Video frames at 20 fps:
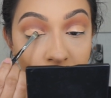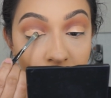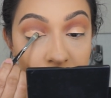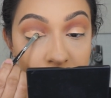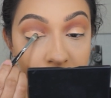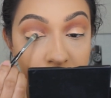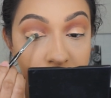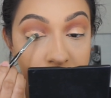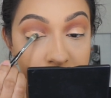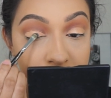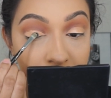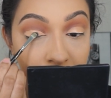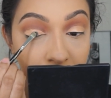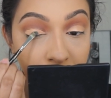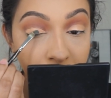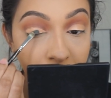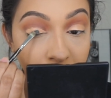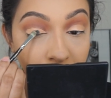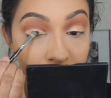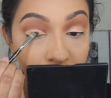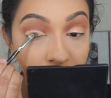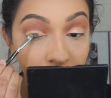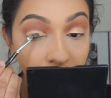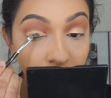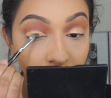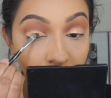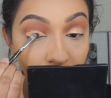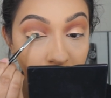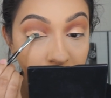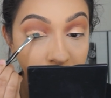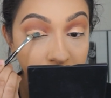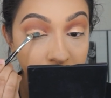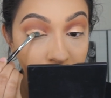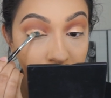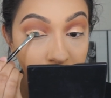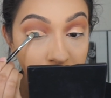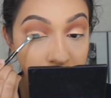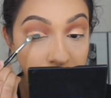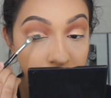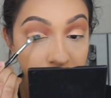just stamping the product
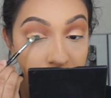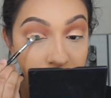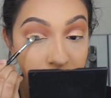on.